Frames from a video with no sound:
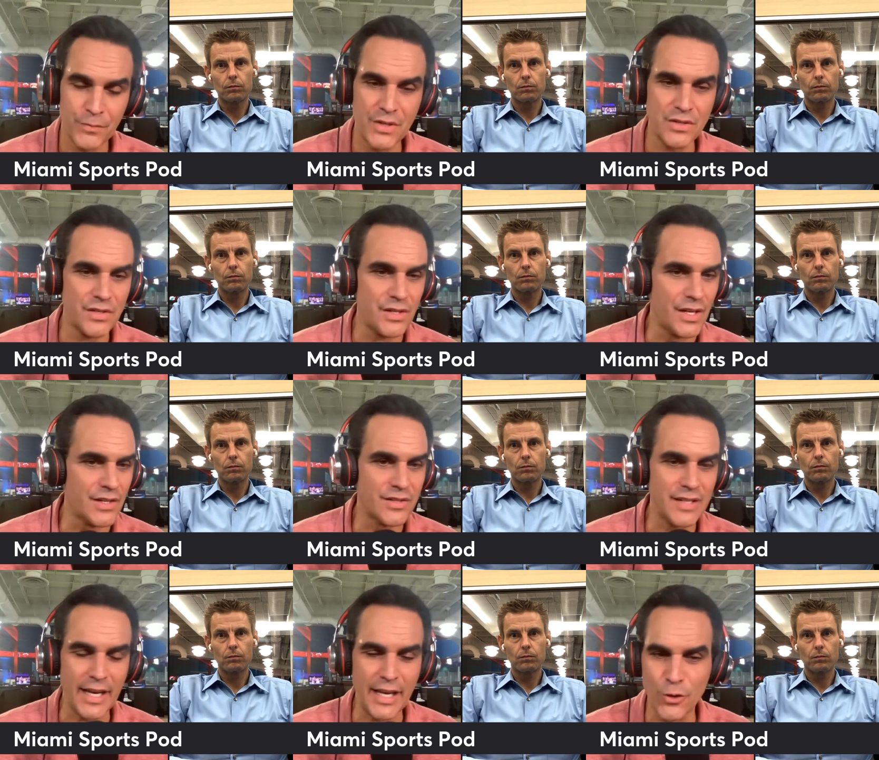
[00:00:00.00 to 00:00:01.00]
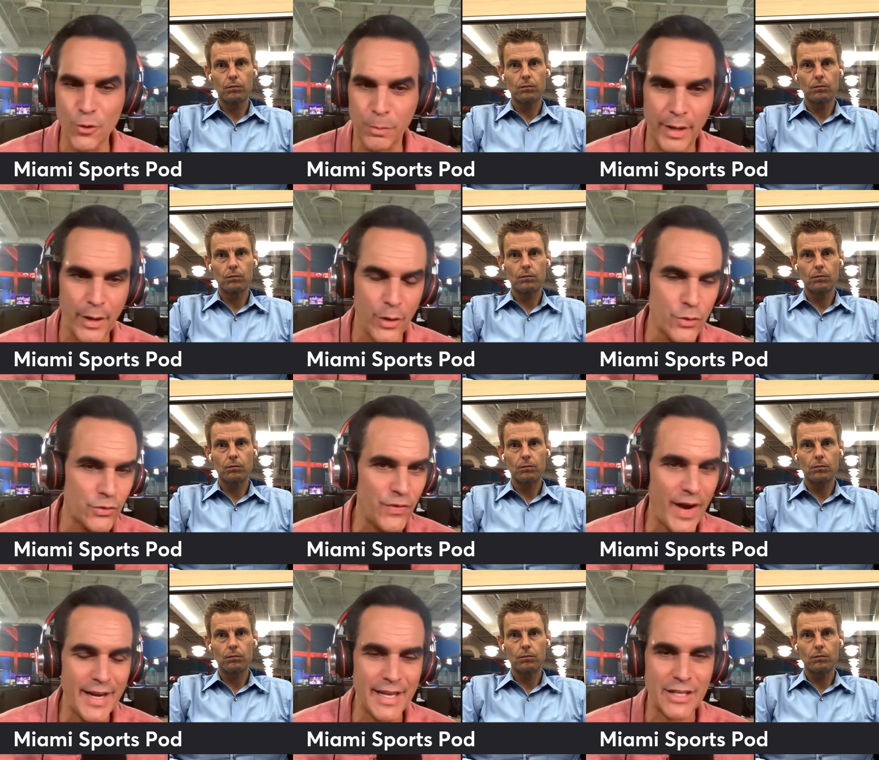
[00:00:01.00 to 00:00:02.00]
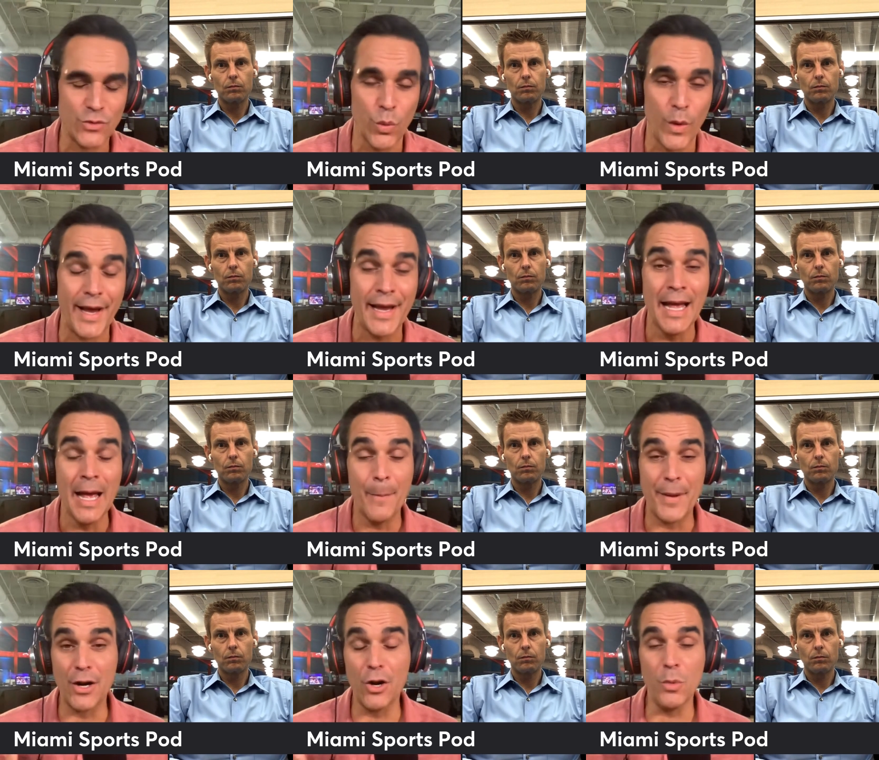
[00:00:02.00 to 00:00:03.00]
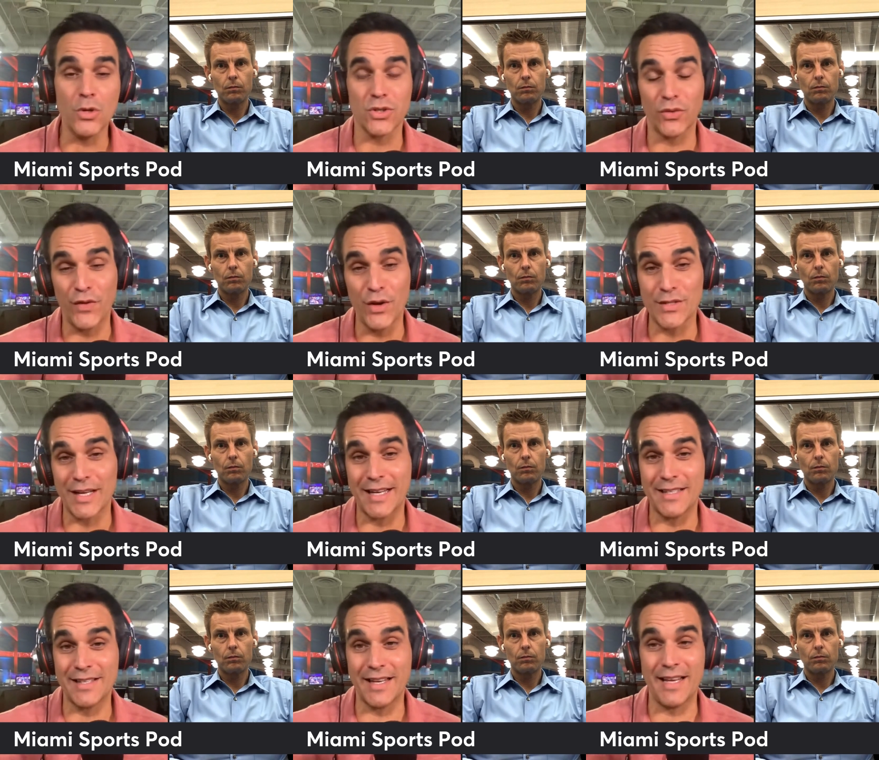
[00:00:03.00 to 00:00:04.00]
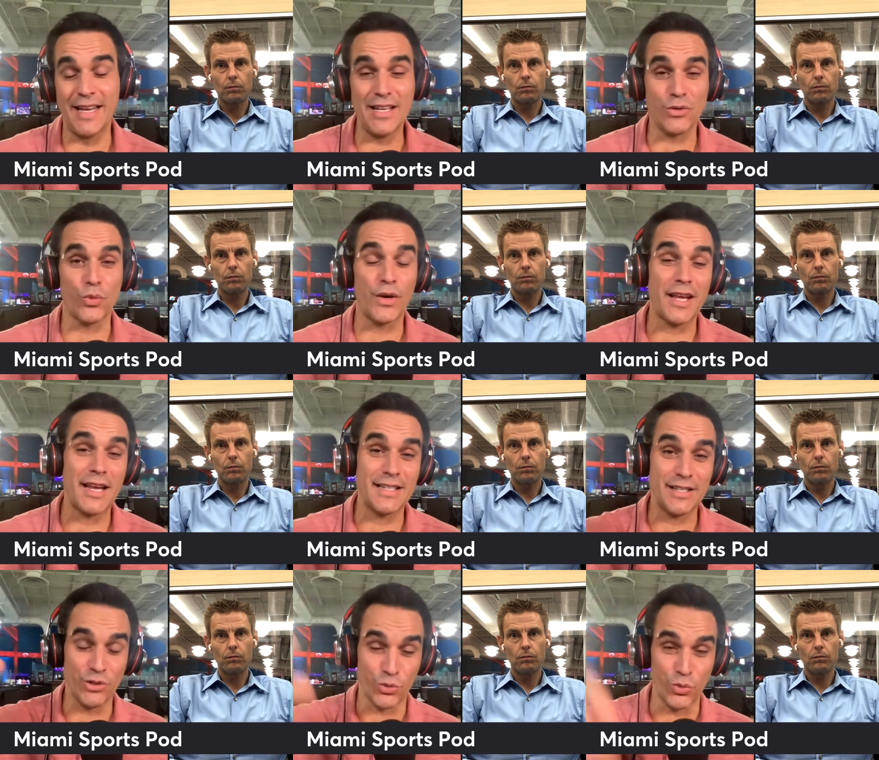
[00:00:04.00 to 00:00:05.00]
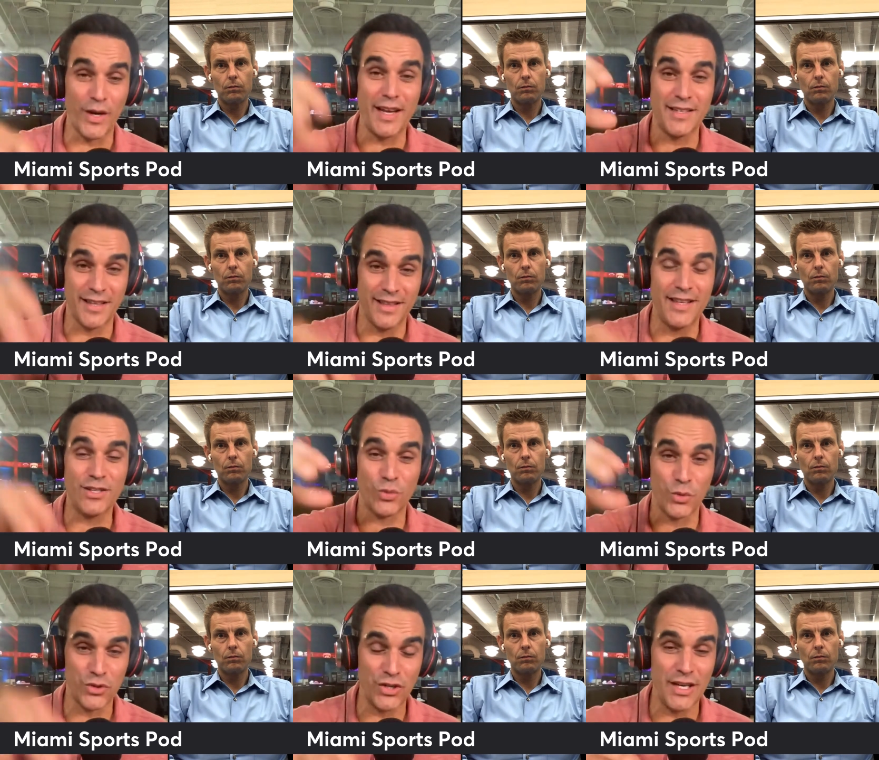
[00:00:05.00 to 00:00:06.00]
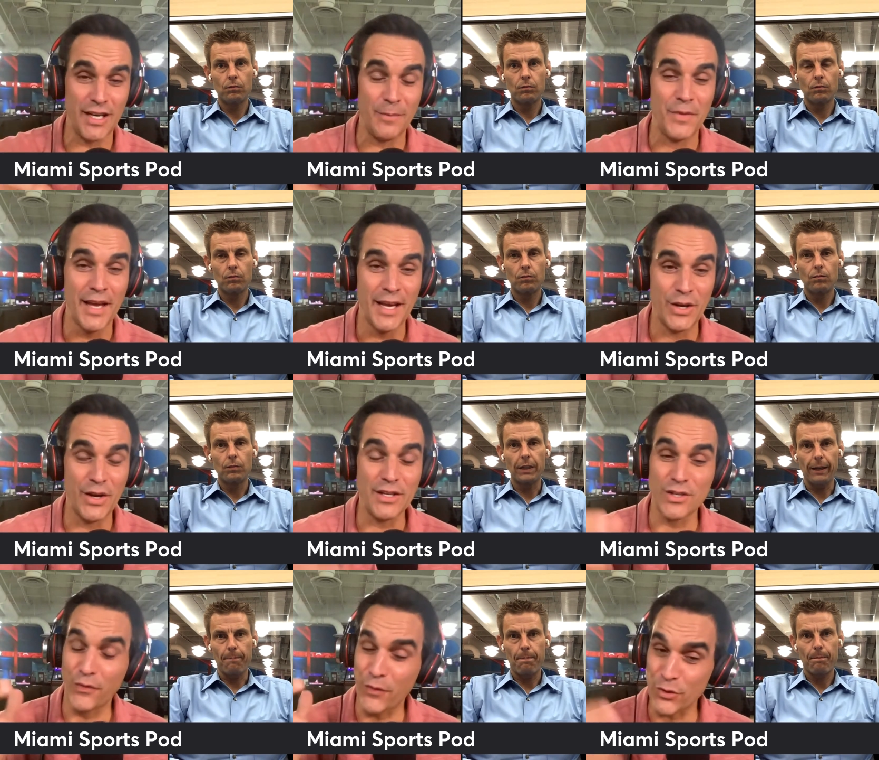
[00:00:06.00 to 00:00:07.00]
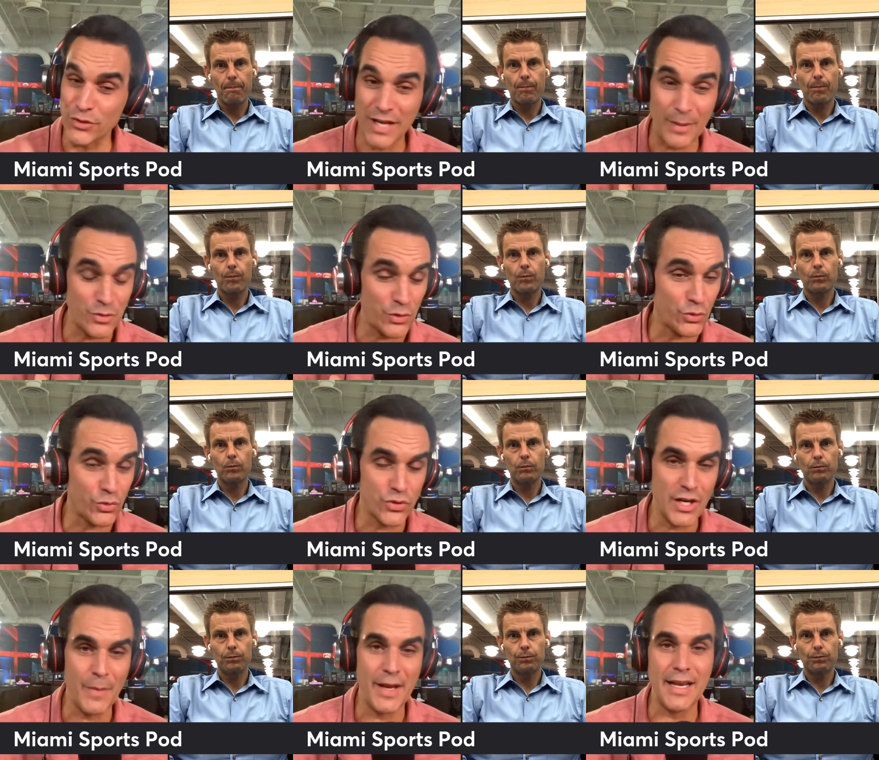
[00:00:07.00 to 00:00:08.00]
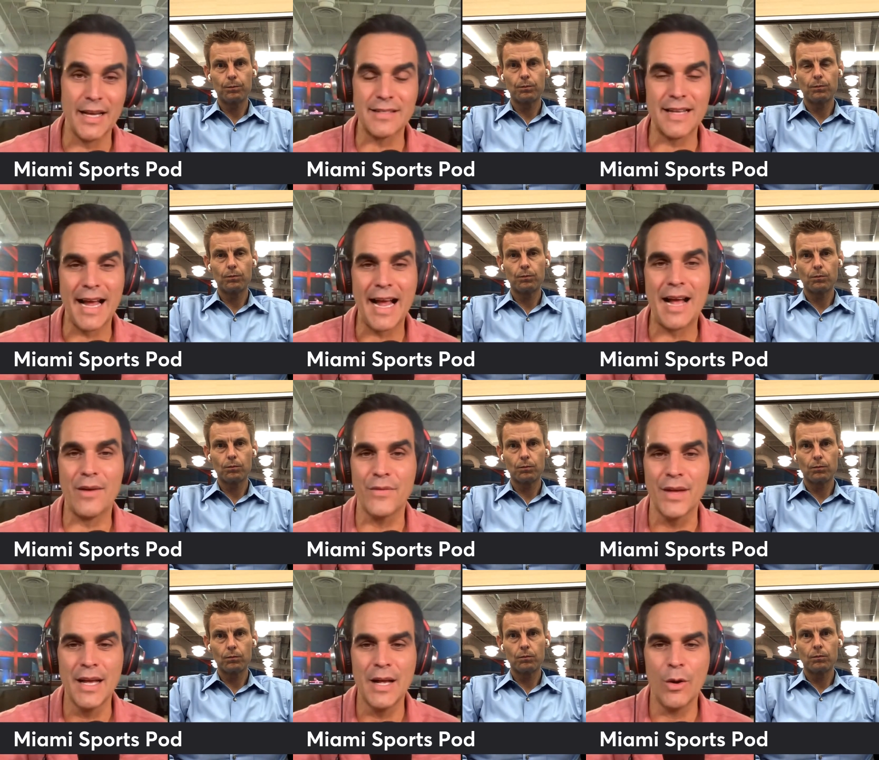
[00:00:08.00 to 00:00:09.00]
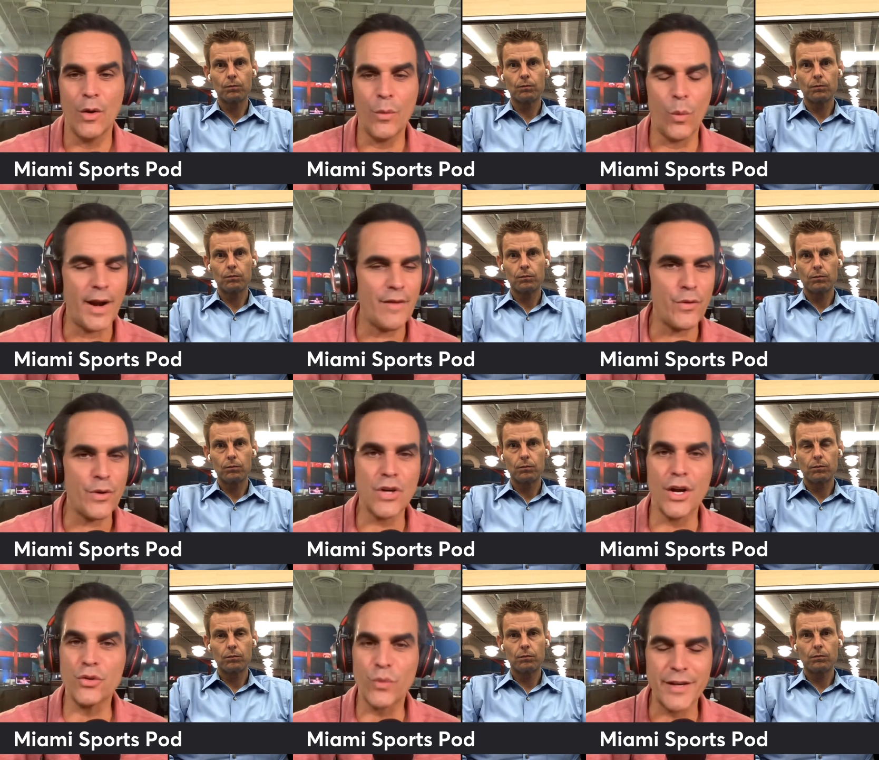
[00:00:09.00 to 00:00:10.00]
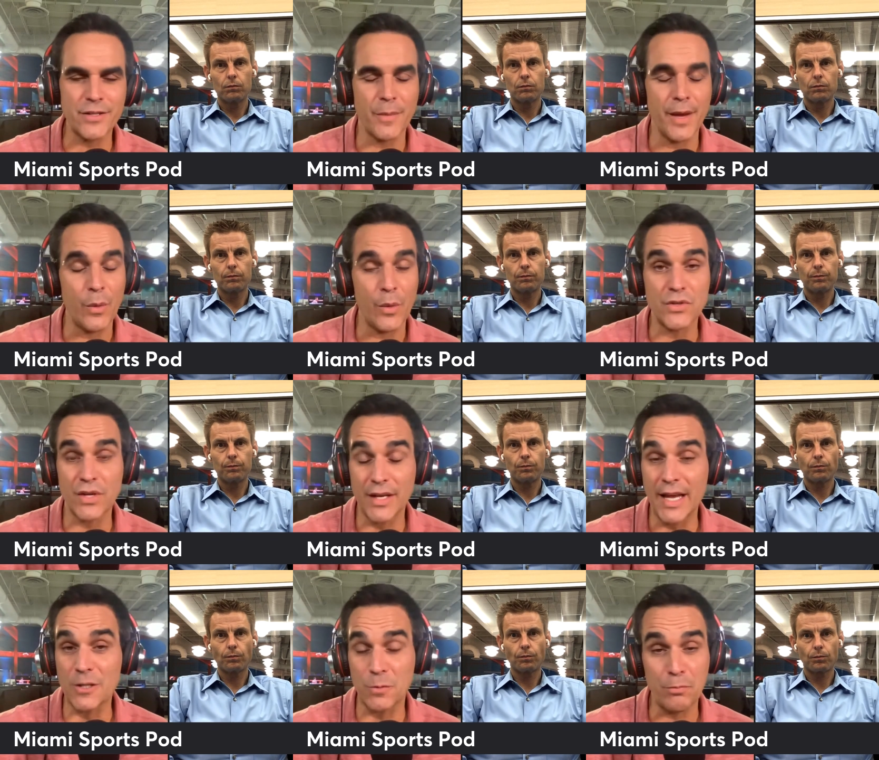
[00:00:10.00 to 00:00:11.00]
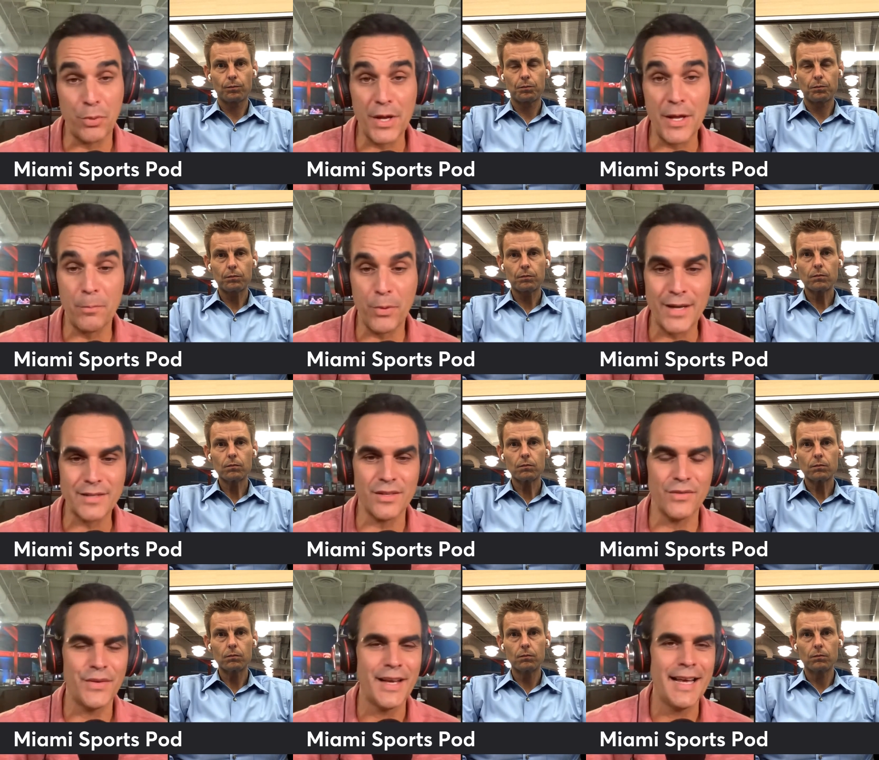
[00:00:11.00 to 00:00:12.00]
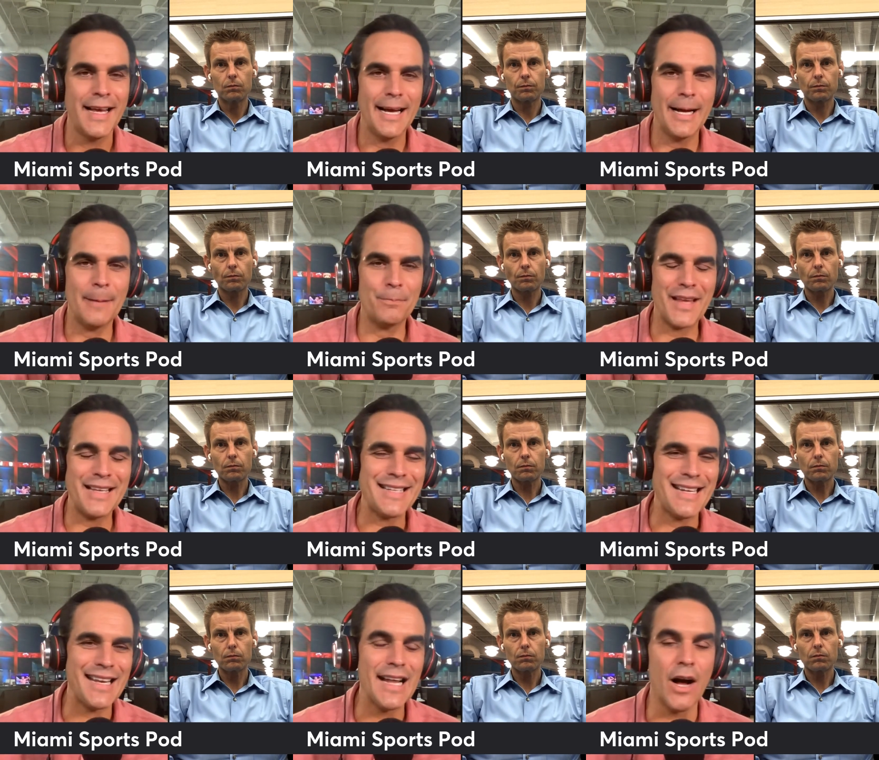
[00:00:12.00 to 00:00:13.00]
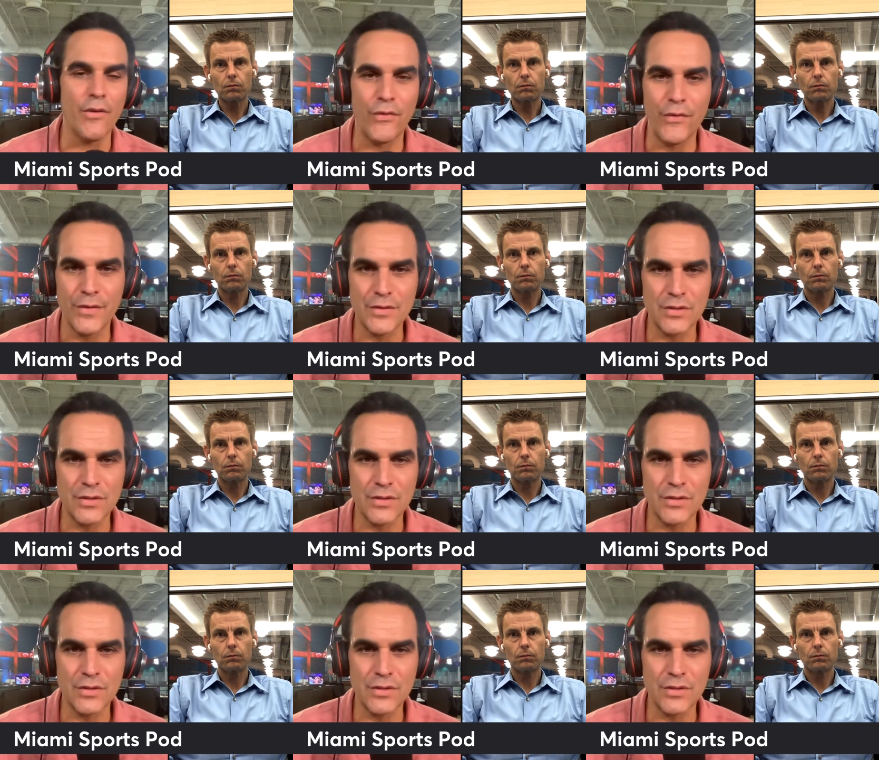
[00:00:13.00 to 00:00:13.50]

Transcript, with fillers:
Speaker 1: this isn't a second year player who's finding his way but it almost feels like Gesicki is a rookie because he's a rookie to this regime he's yeah. the first he's with this regime and he doesn't have whatever is on his resume which again has been pretty impressive uh, isn't enough